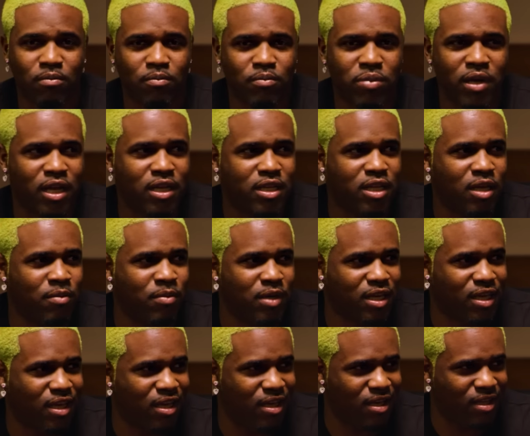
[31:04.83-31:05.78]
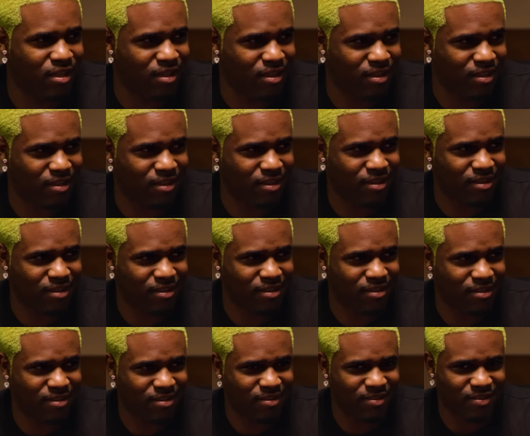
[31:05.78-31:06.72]
Pandemic hit,
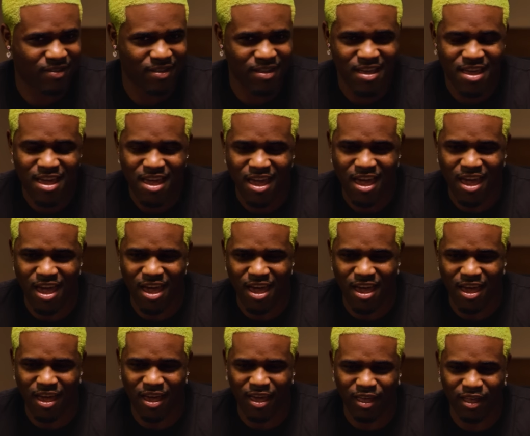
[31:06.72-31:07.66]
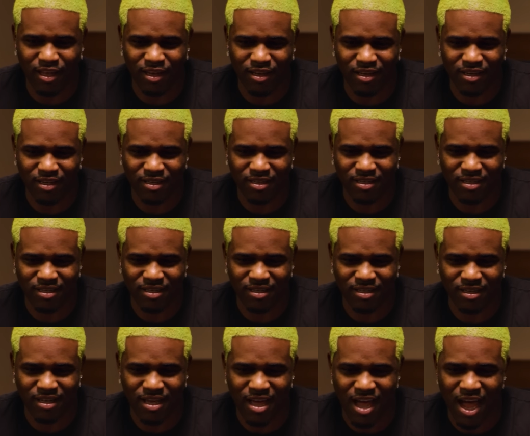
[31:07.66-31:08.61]
and
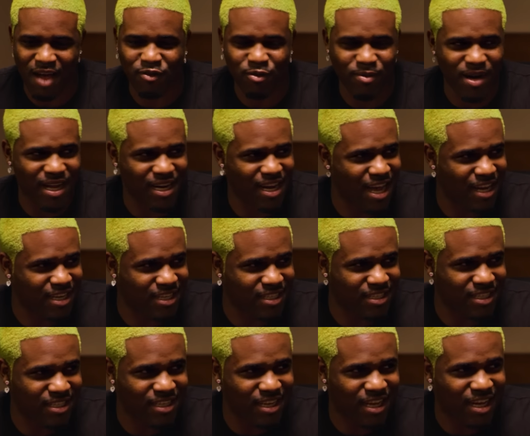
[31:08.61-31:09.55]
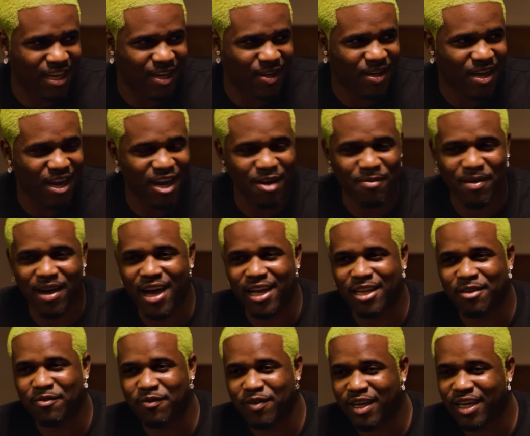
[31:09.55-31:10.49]
everybody had to sit down. Everybody
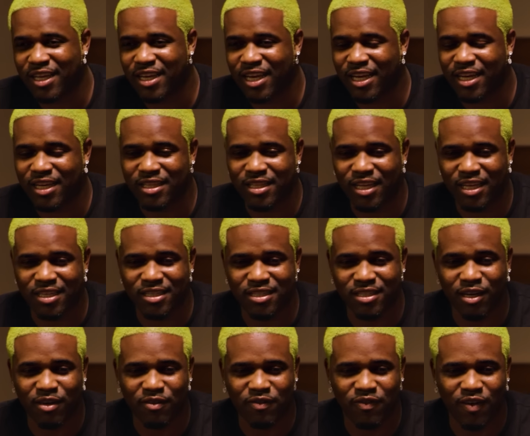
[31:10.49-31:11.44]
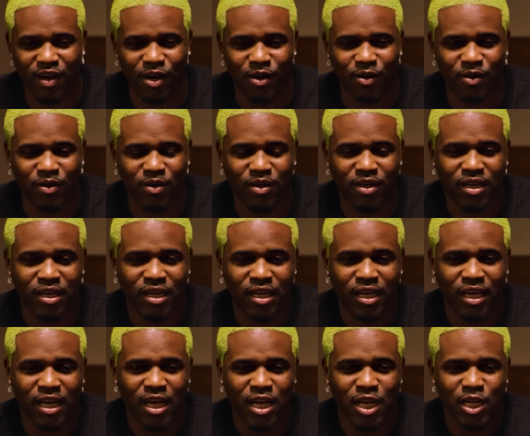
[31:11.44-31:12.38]
had to figure they stuff out.
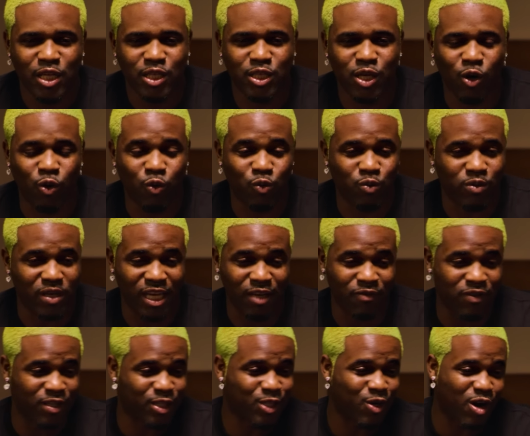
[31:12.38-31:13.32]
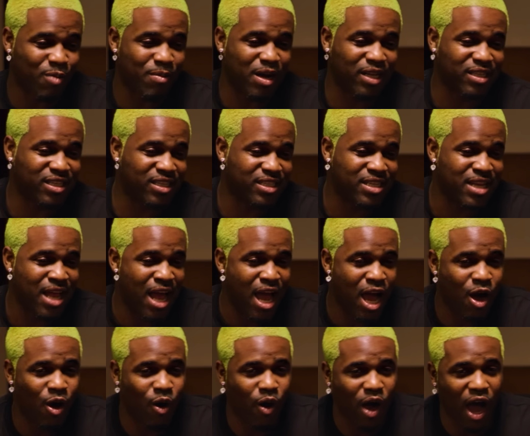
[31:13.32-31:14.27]
So even talking about this
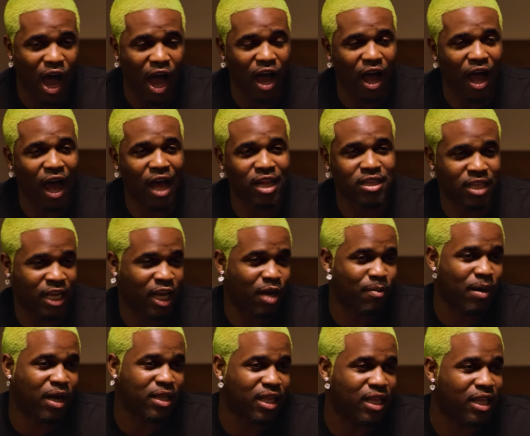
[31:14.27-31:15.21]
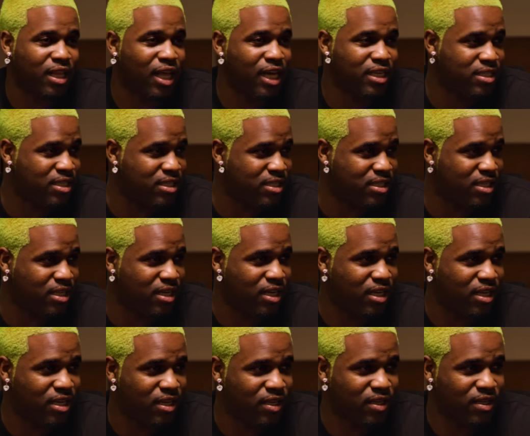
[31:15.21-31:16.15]
now, I think about the lessons in
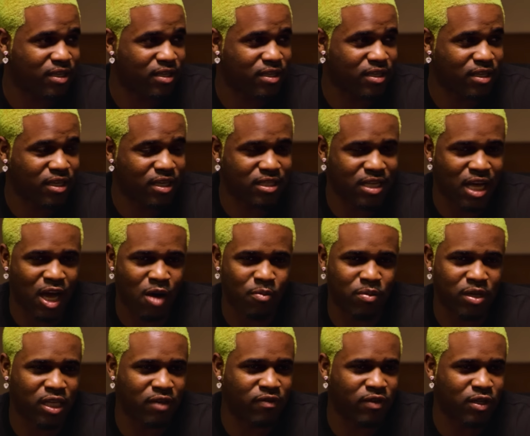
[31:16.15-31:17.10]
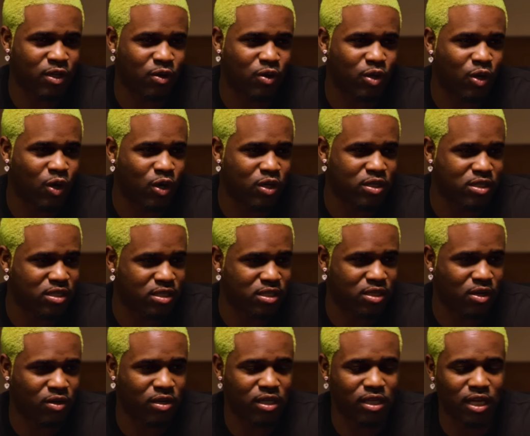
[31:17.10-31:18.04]
it, because I don't believe in no losses,
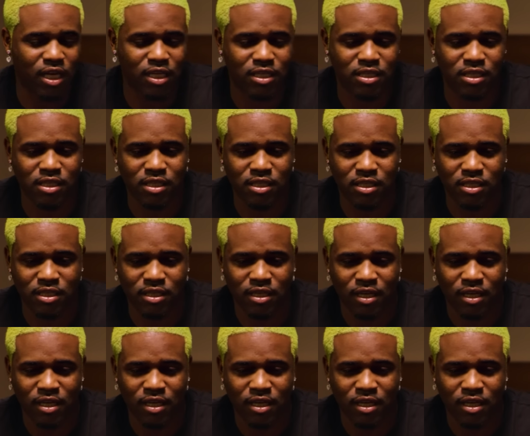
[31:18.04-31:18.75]
it's only lessons.